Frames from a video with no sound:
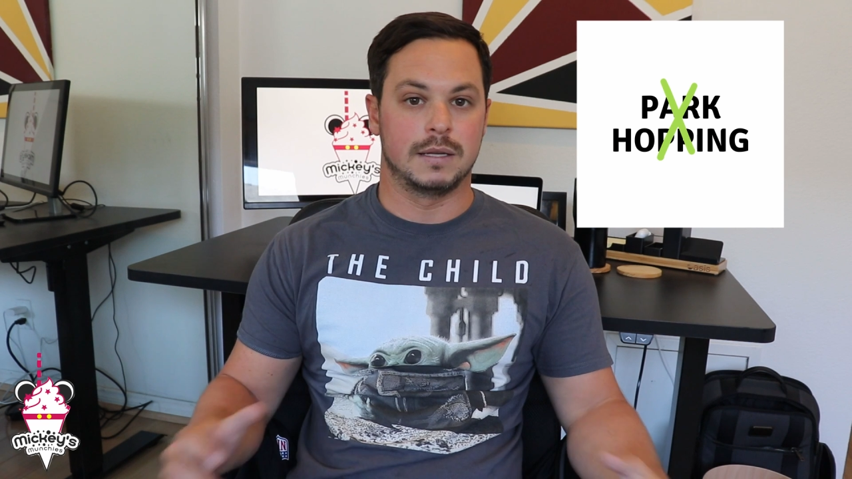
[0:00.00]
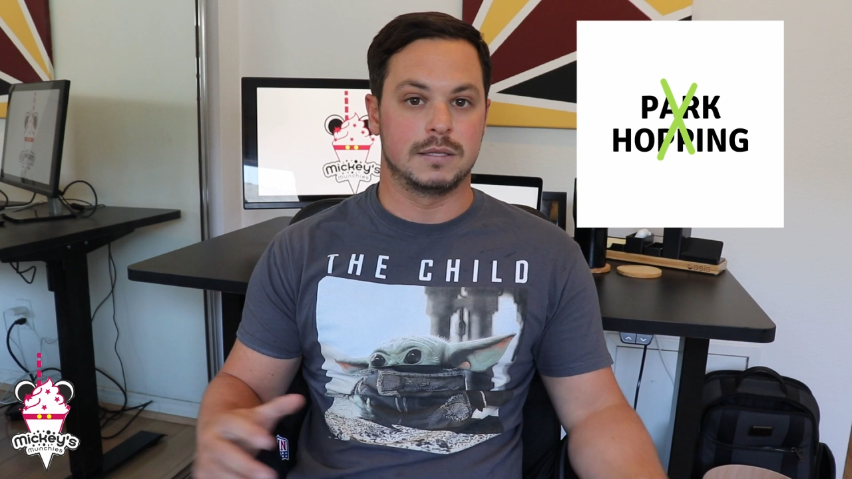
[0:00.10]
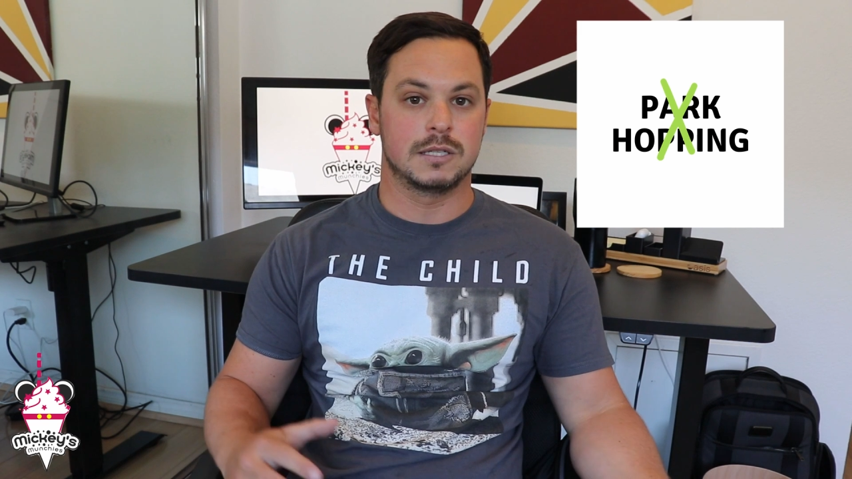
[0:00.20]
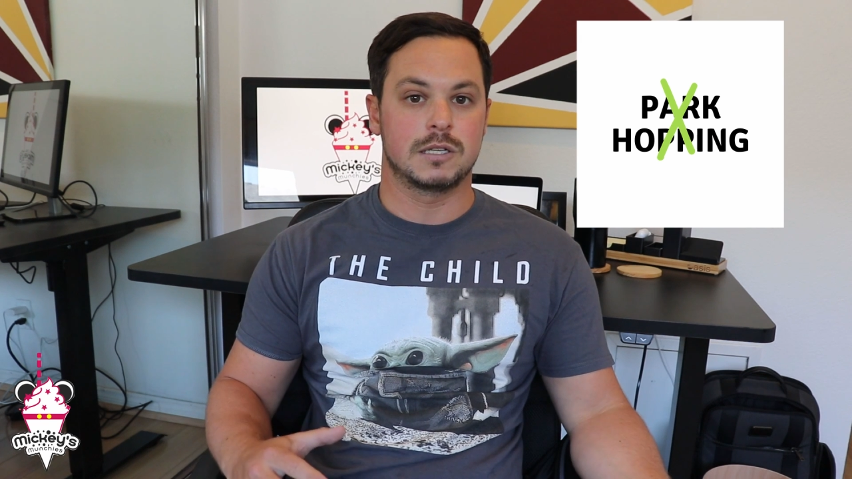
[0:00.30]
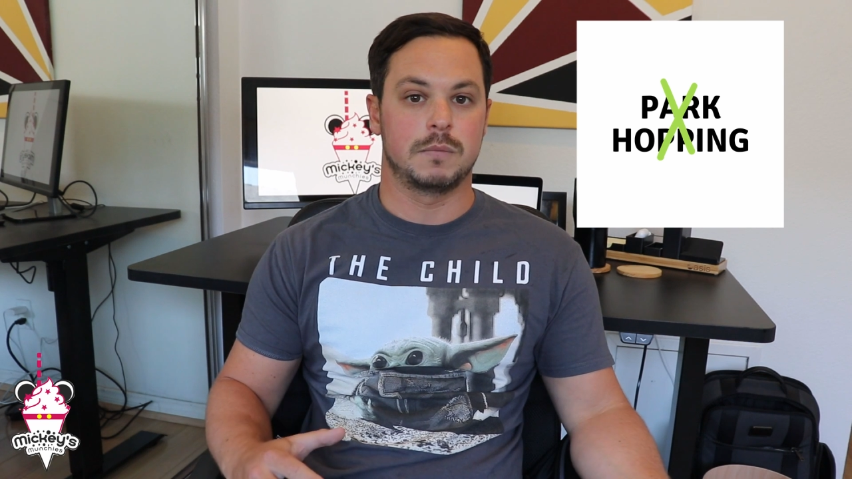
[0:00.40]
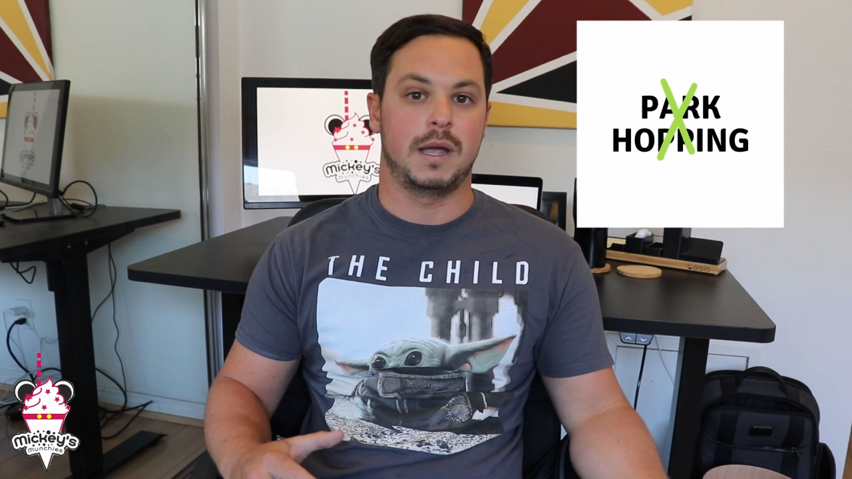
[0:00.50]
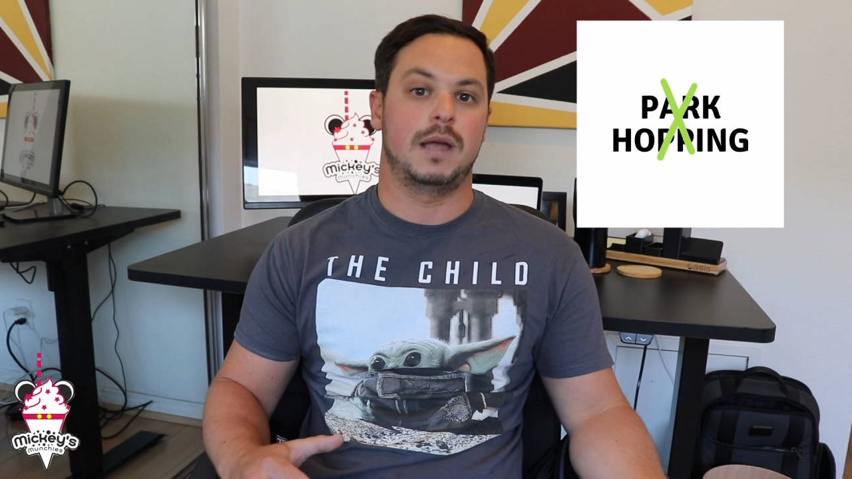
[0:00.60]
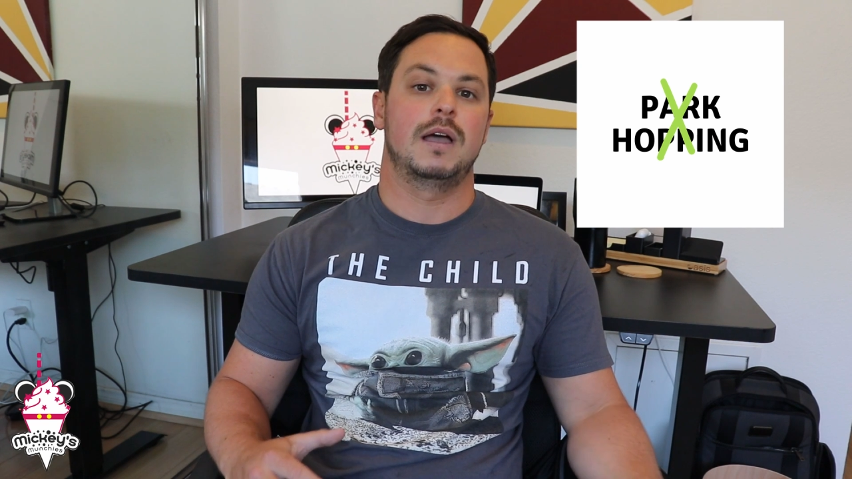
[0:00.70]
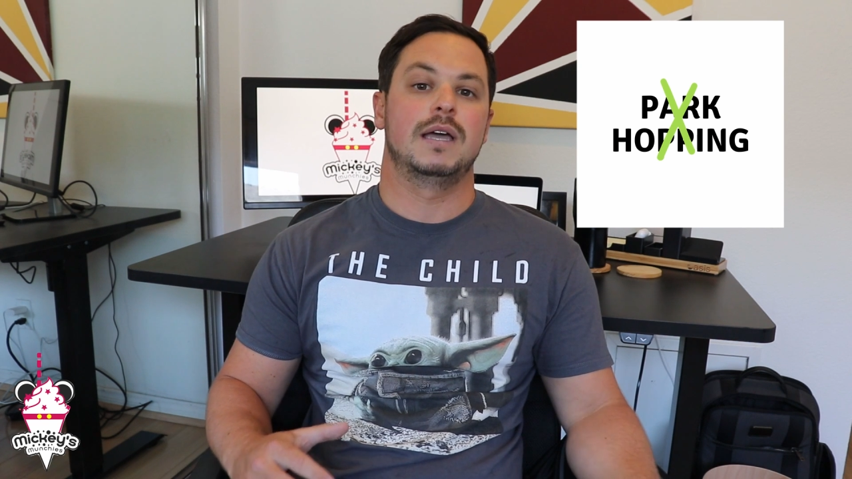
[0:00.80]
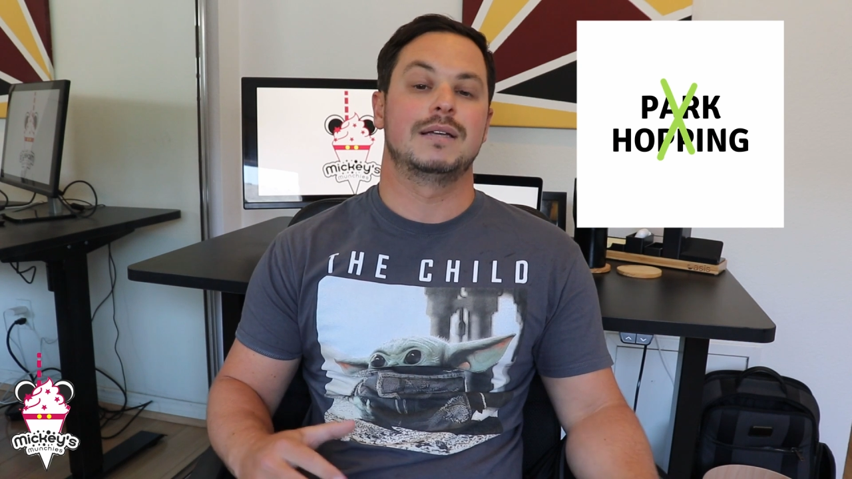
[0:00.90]

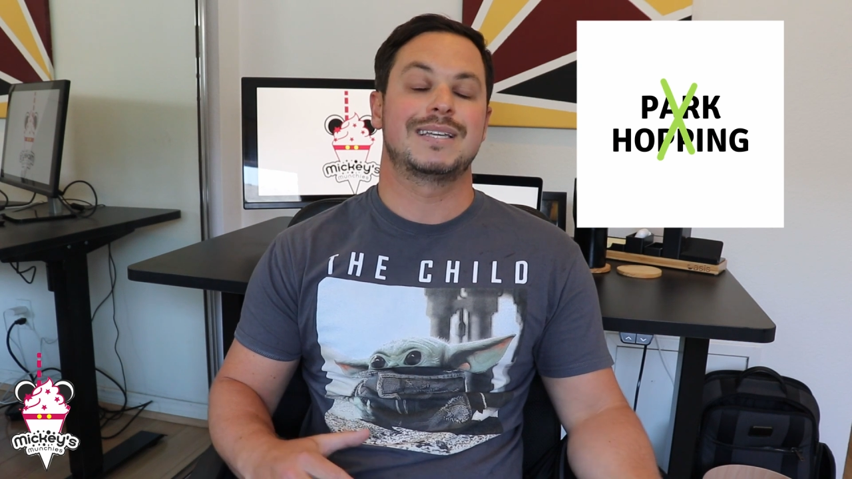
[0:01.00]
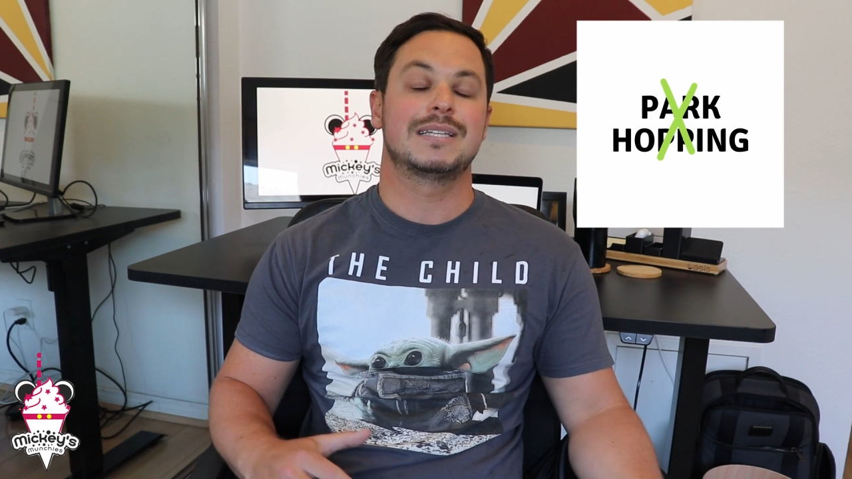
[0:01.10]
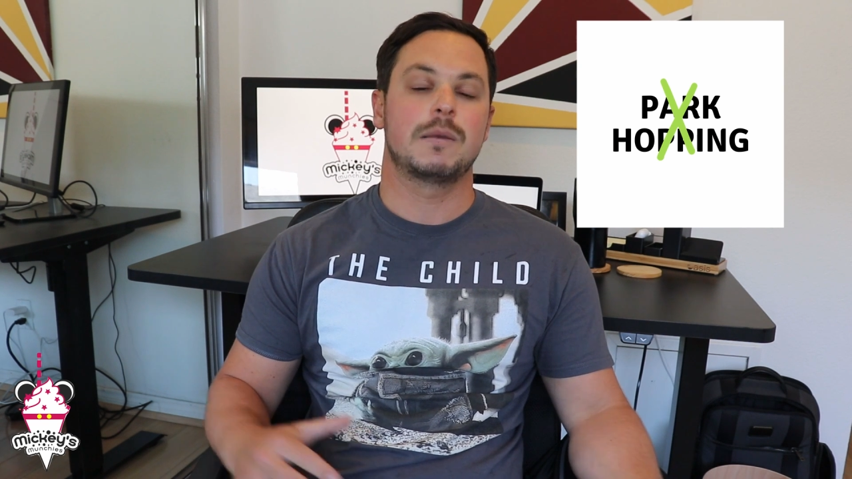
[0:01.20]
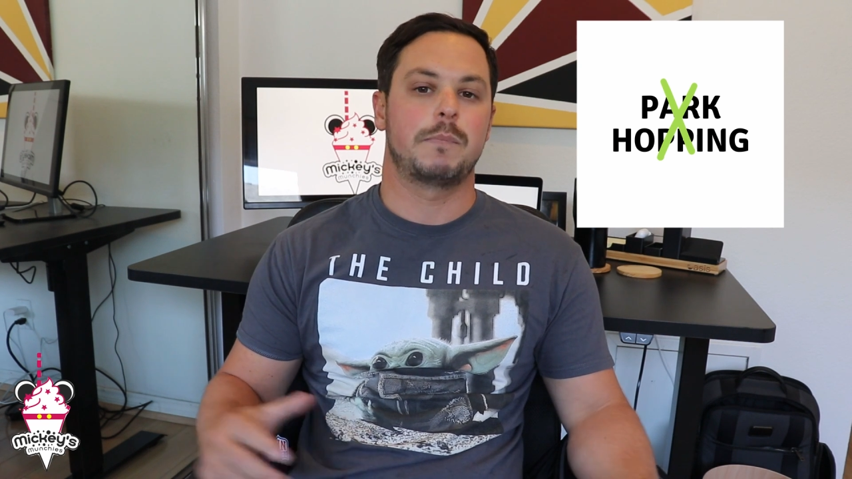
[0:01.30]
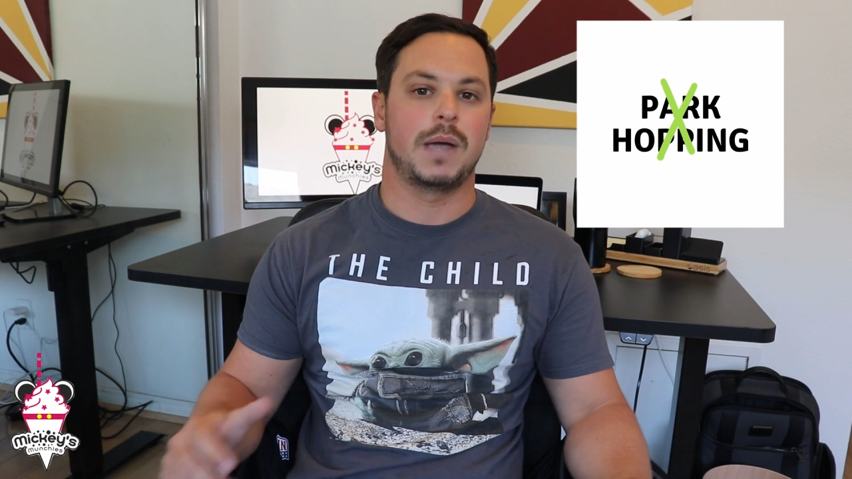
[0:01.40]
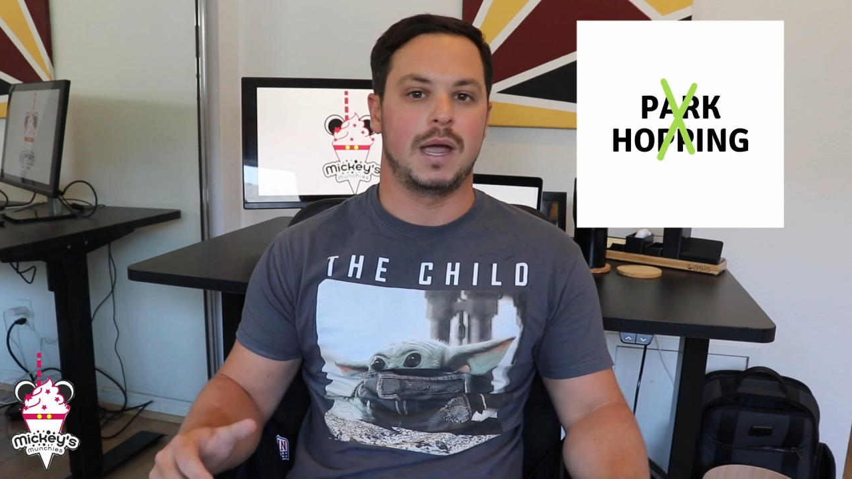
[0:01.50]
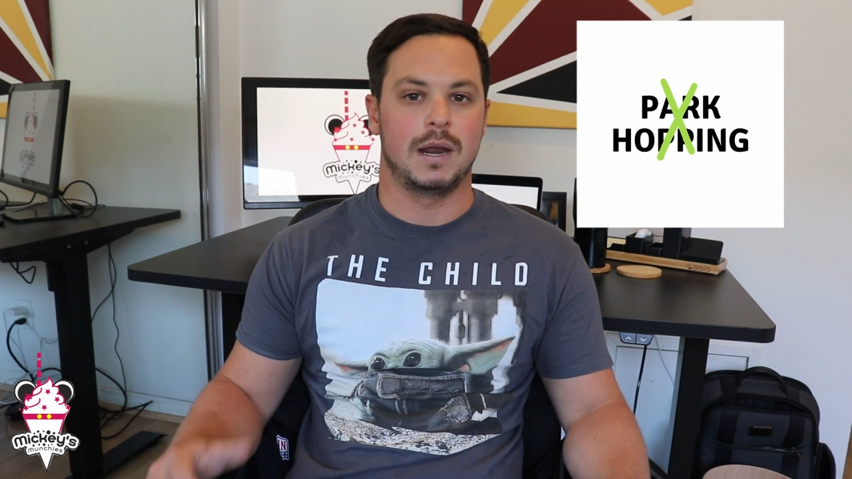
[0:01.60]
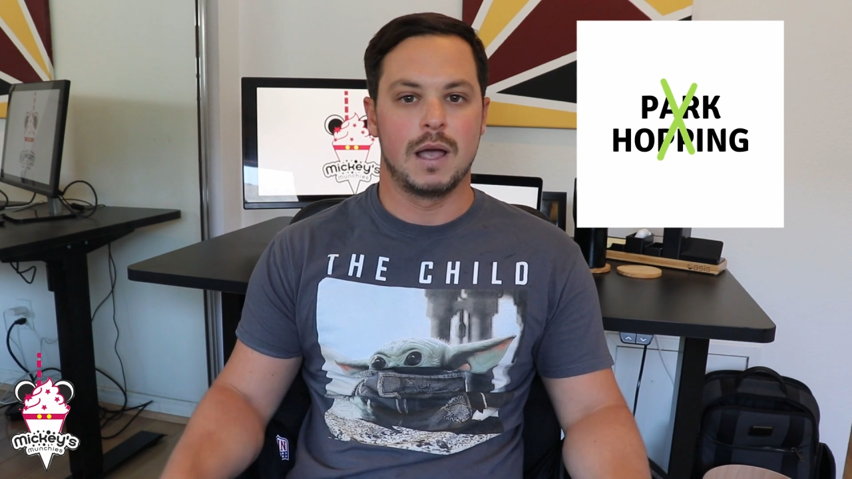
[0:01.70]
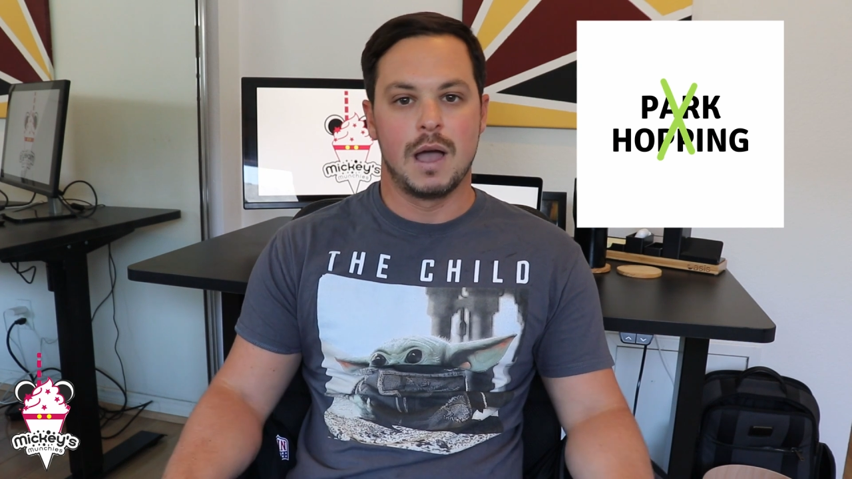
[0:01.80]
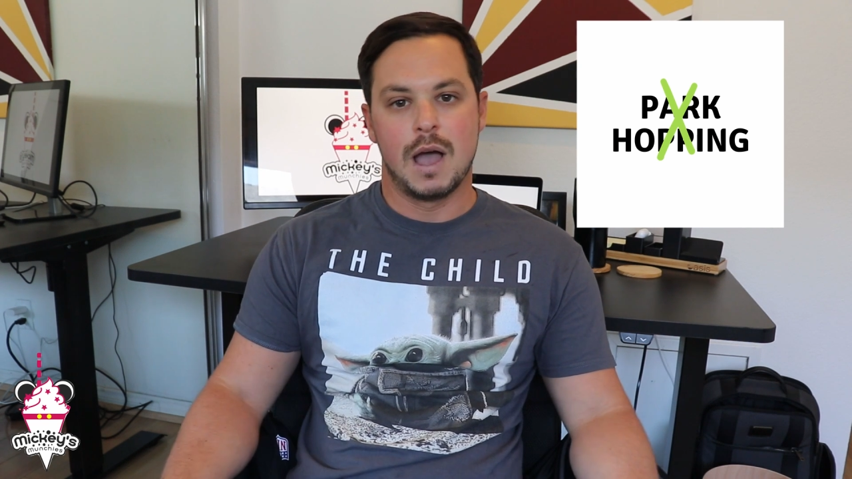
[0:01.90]

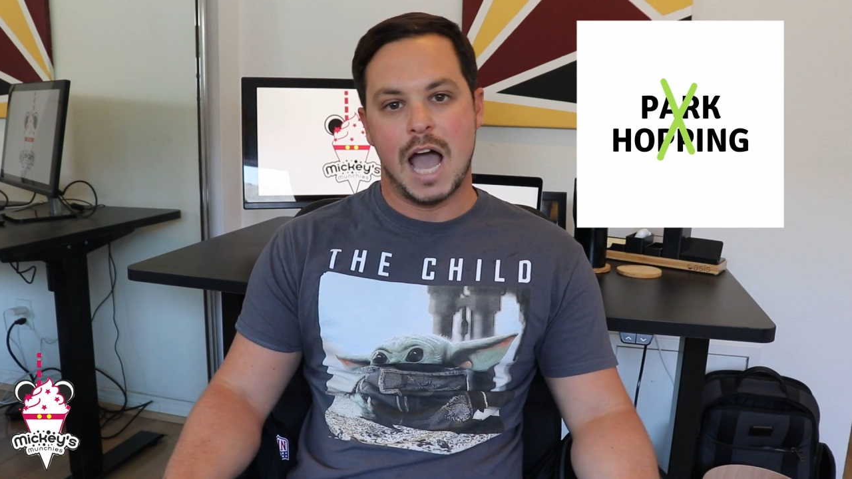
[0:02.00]
anticipate